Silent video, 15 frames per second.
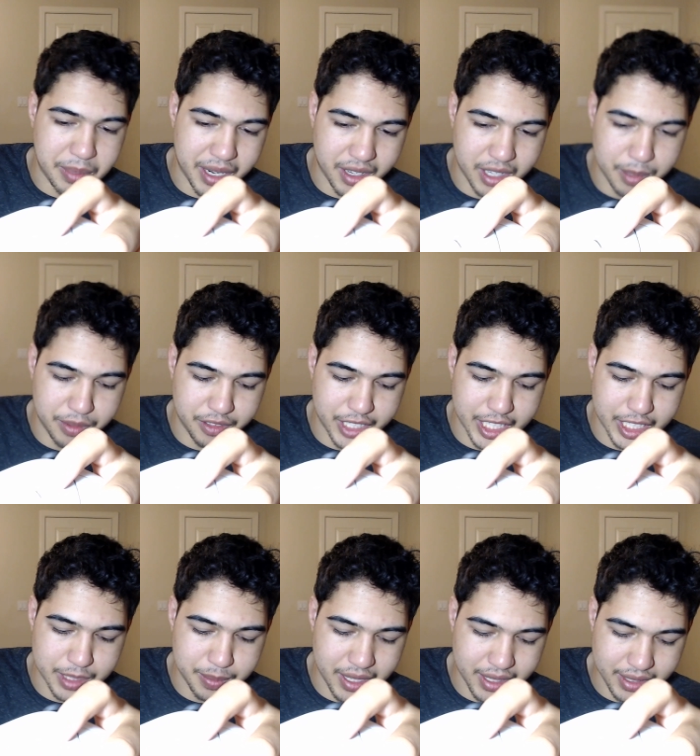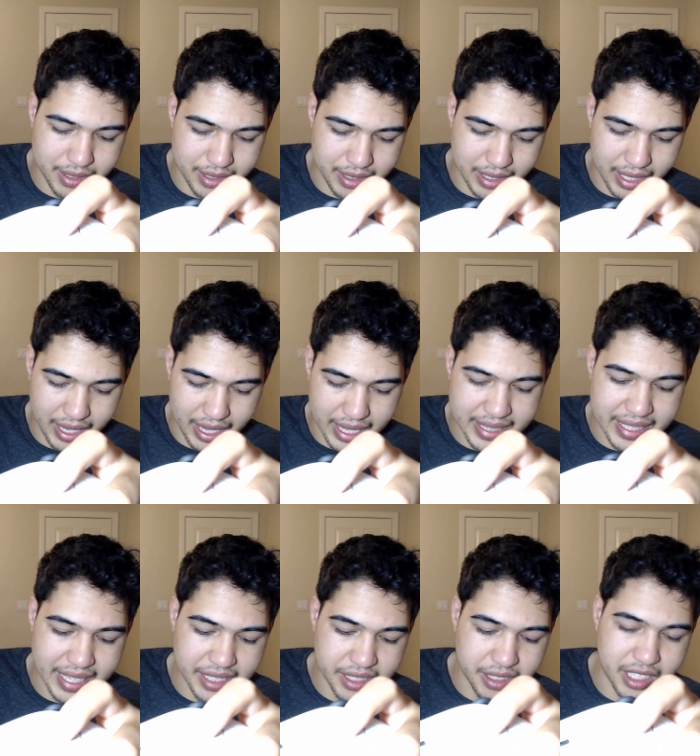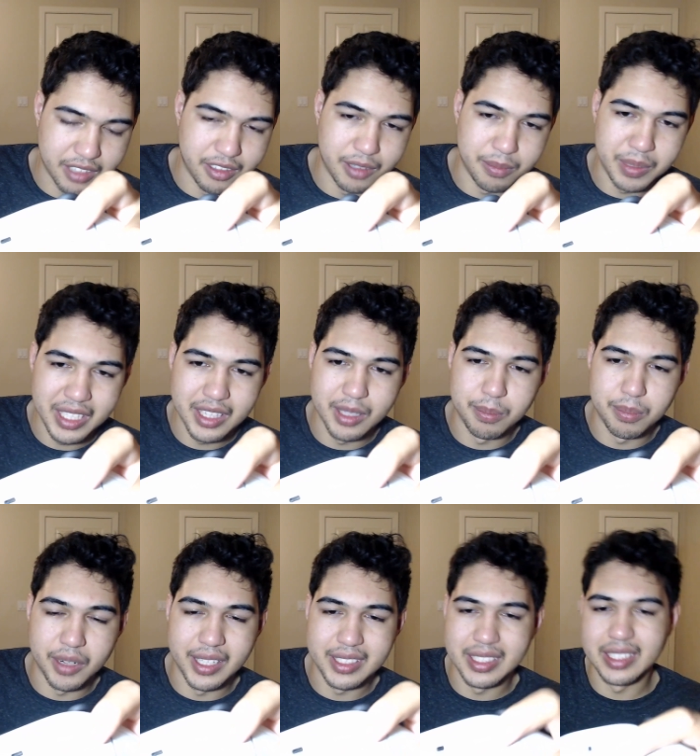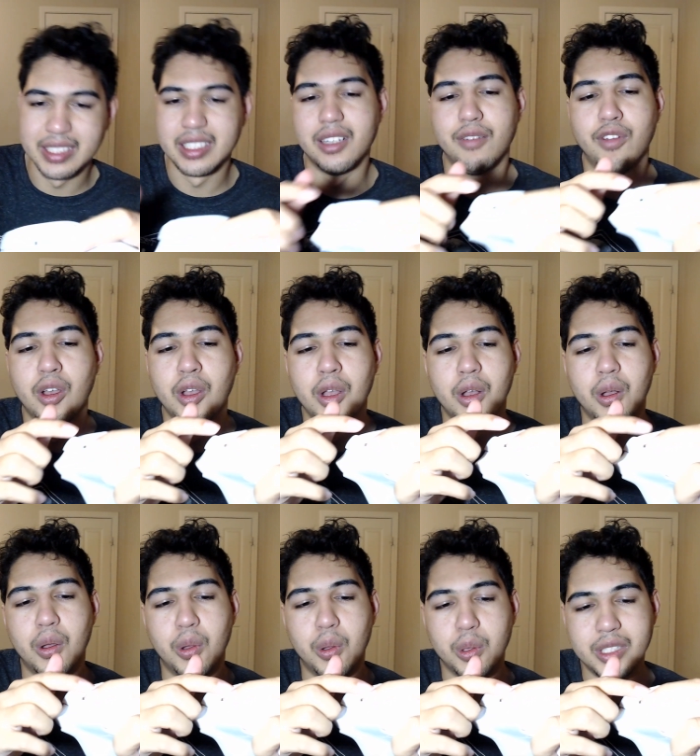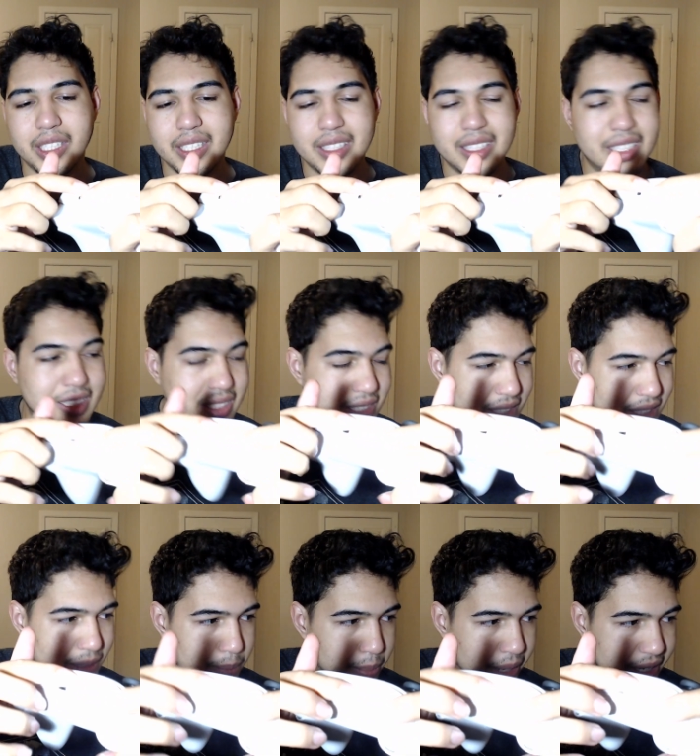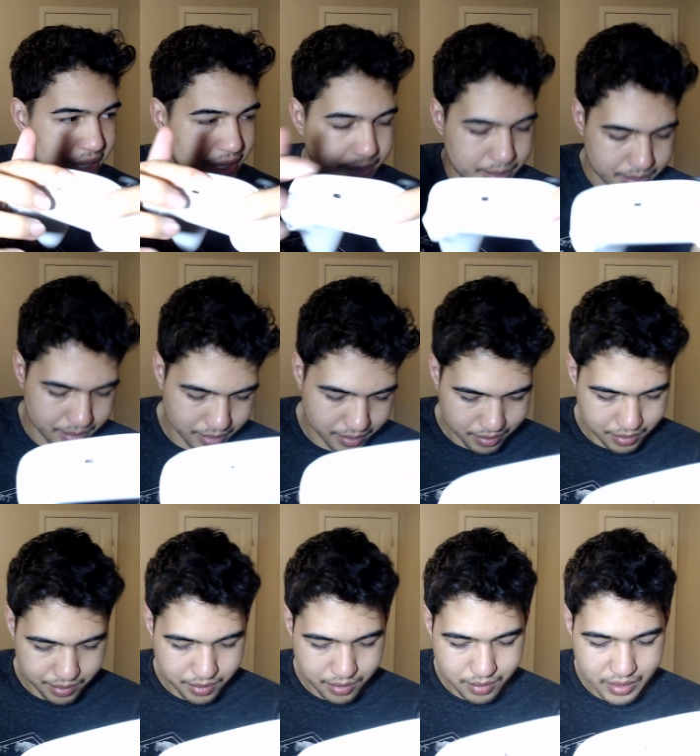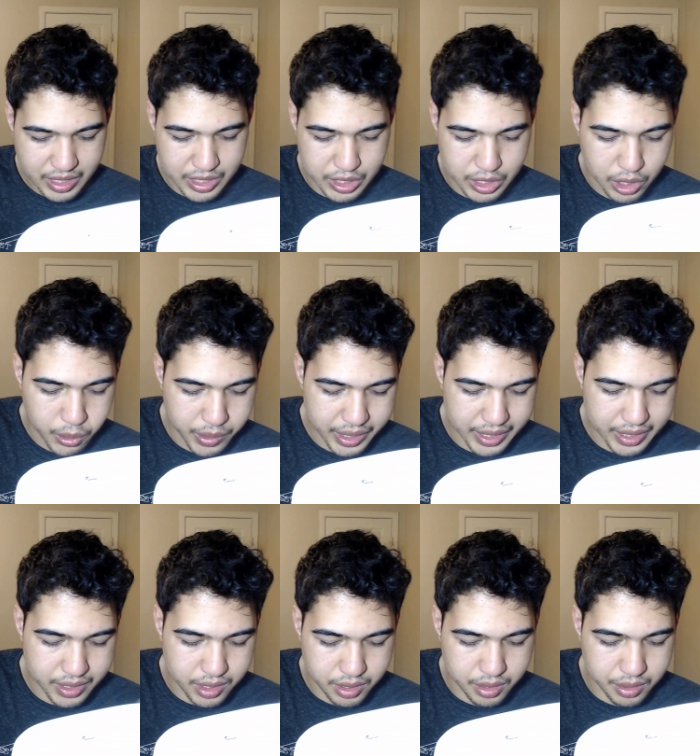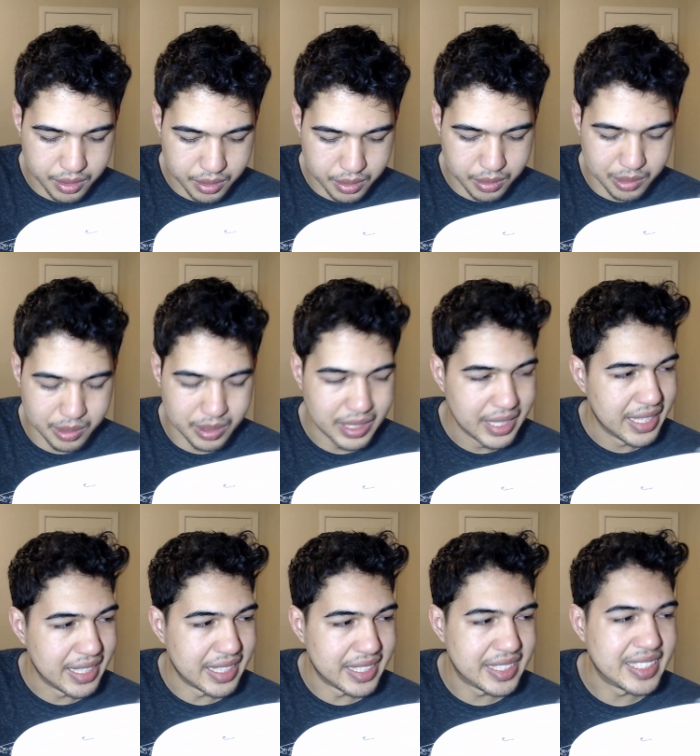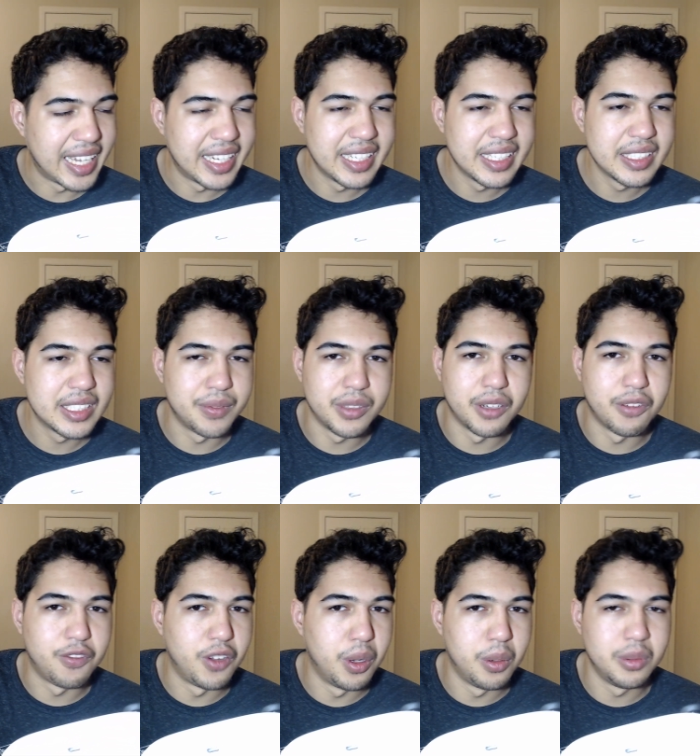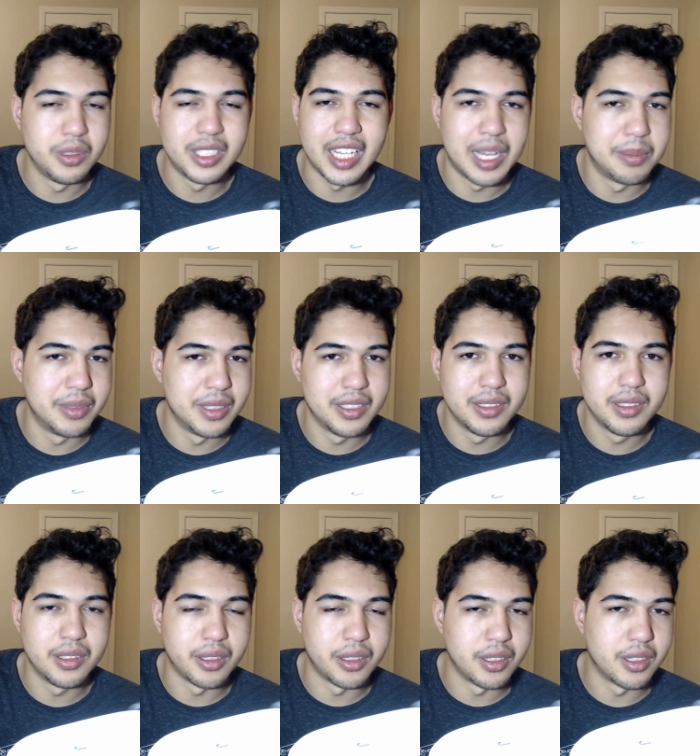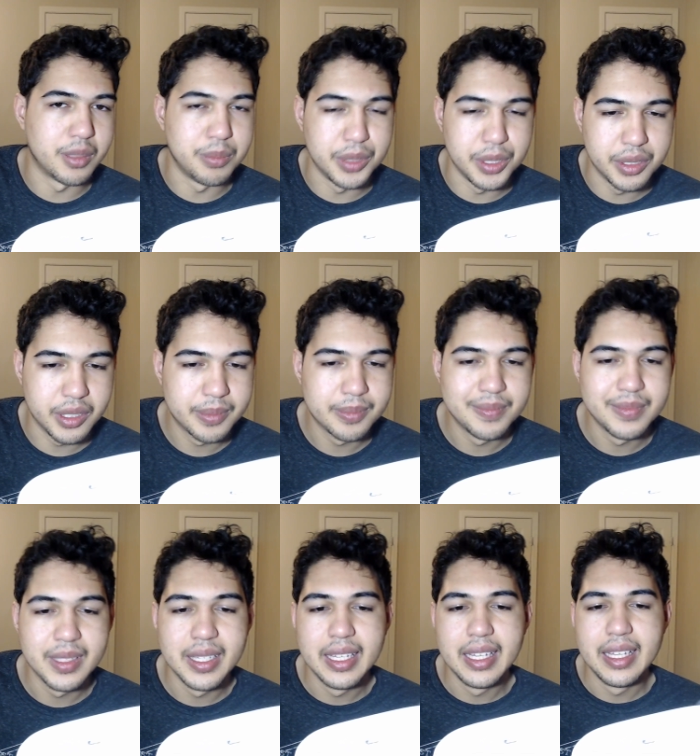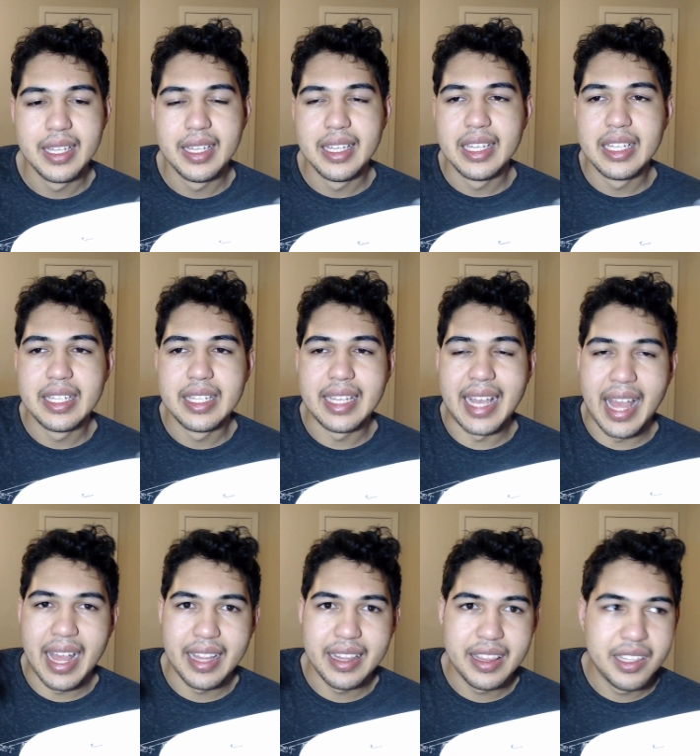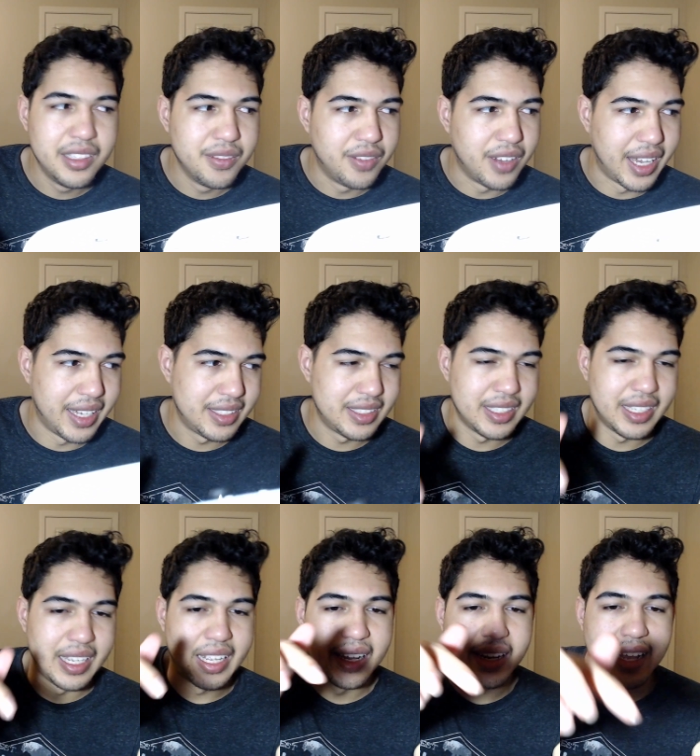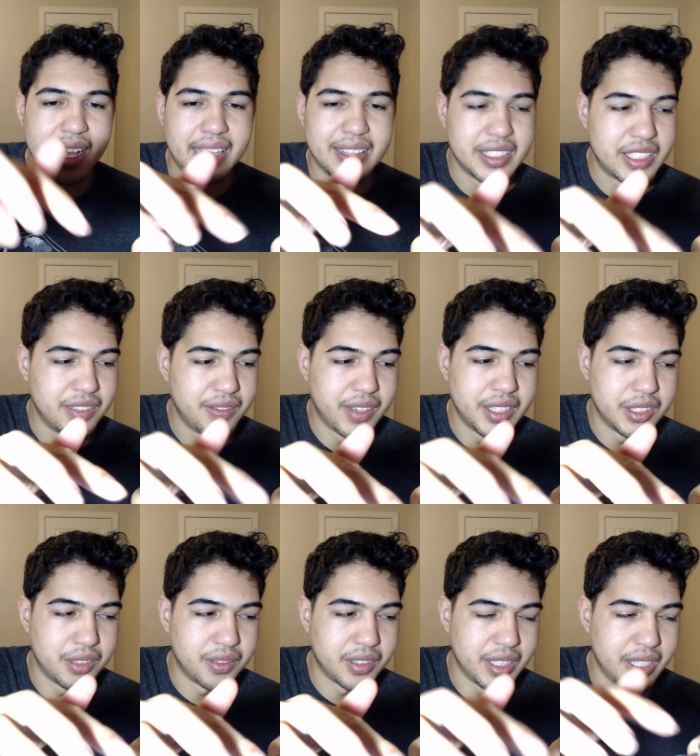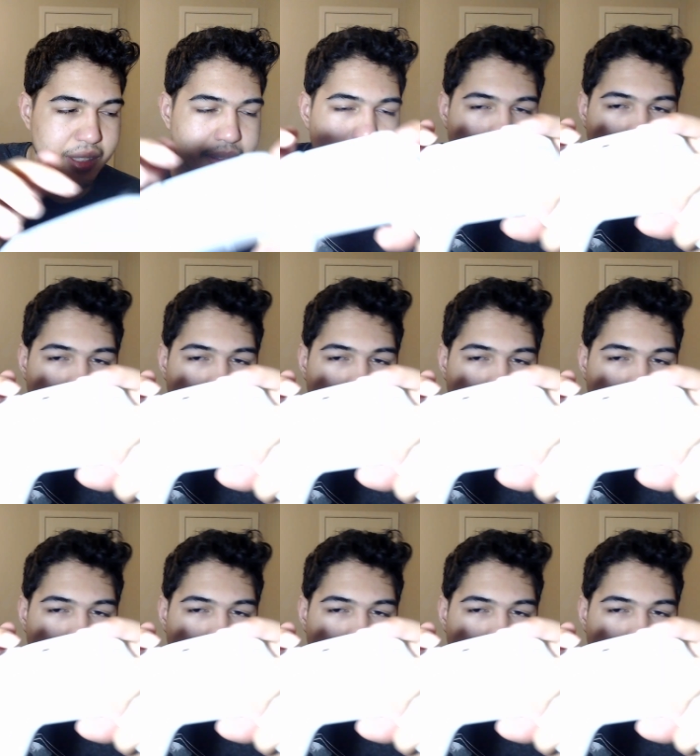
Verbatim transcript: paired up with your Xbox, and then you're going to repeat the process of holding this button, going into the settings of your phone, tablet, or computer, add the device, and add this device over here,